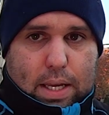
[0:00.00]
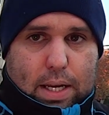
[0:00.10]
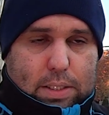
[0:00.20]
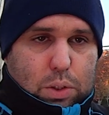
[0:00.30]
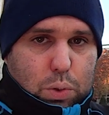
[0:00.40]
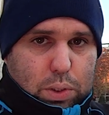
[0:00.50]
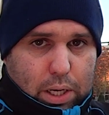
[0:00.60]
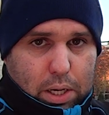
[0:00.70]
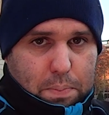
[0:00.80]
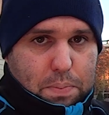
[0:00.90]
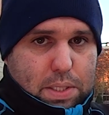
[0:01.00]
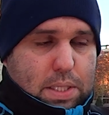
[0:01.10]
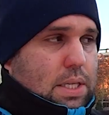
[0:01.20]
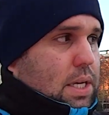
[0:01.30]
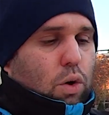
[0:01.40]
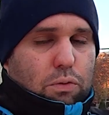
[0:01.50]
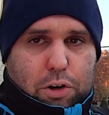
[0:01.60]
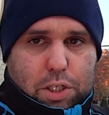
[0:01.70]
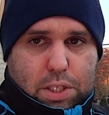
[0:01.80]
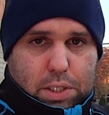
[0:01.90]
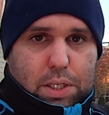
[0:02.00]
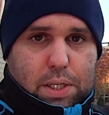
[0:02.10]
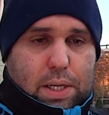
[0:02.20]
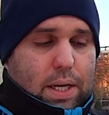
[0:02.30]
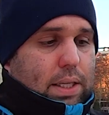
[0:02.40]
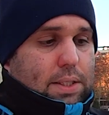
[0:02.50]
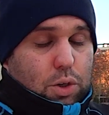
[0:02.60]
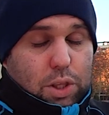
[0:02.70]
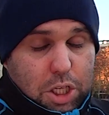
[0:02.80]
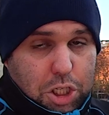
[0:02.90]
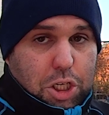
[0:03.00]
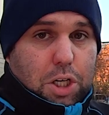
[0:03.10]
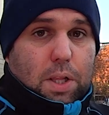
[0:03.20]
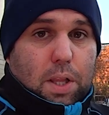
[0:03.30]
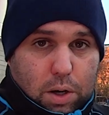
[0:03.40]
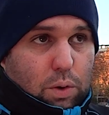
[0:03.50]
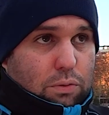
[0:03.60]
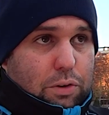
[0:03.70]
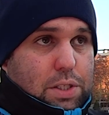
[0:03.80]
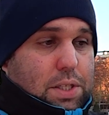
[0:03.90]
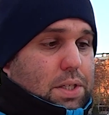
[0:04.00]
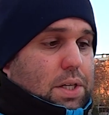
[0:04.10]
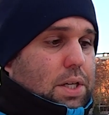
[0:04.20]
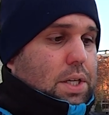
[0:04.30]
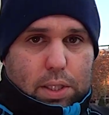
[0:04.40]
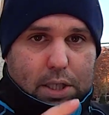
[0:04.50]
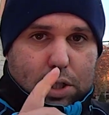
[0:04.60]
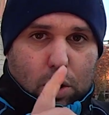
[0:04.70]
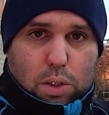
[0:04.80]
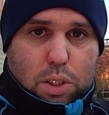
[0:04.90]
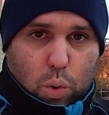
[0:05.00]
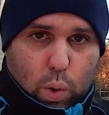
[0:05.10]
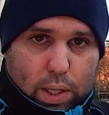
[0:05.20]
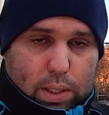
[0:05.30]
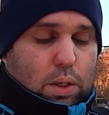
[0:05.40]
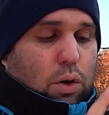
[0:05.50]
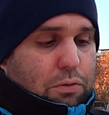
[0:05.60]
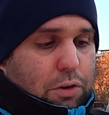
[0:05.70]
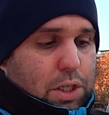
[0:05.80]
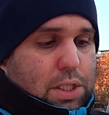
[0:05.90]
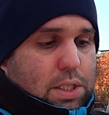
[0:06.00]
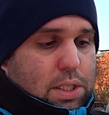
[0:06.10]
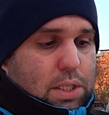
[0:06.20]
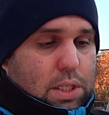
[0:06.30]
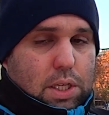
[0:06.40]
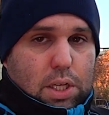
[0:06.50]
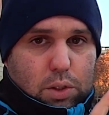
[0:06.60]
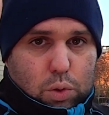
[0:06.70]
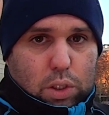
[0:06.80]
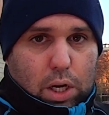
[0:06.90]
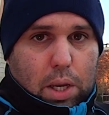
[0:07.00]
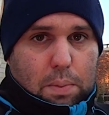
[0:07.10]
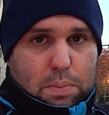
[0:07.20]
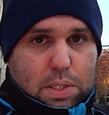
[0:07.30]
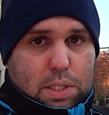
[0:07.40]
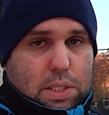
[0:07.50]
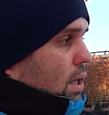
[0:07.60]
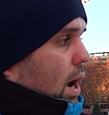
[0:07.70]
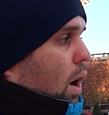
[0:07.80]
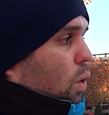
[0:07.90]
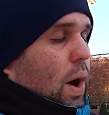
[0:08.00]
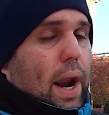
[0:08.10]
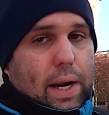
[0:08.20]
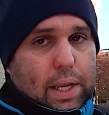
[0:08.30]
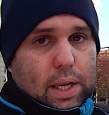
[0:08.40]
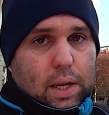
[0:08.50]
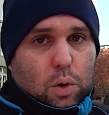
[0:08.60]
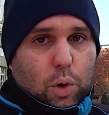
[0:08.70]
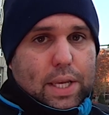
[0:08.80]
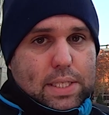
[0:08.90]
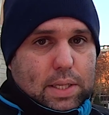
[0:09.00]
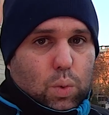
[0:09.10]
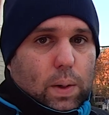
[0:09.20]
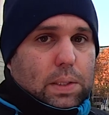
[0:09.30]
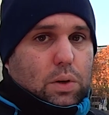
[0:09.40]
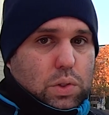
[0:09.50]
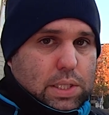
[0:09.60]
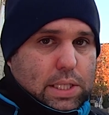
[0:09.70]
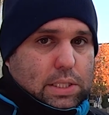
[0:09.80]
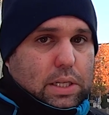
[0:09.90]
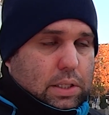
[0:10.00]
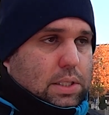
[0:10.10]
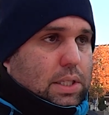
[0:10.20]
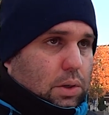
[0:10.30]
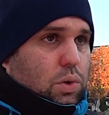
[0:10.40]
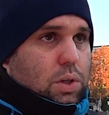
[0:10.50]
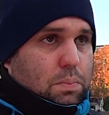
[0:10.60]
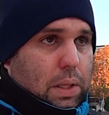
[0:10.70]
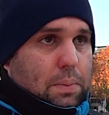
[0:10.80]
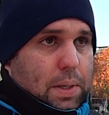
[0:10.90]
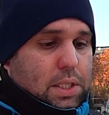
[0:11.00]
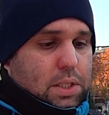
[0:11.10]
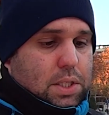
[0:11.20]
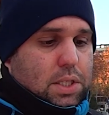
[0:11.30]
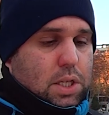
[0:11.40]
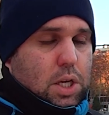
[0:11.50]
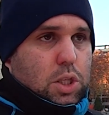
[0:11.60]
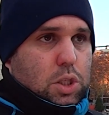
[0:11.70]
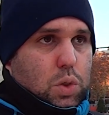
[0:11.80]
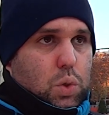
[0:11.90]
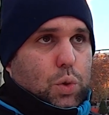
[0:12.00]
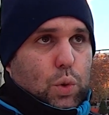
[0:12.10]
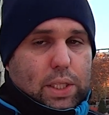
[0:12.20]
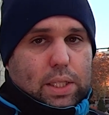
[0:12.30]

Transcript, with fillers: a two times converter, a traditional converter. This also will convert two times the already crazy one thousand six hundred millimeters to three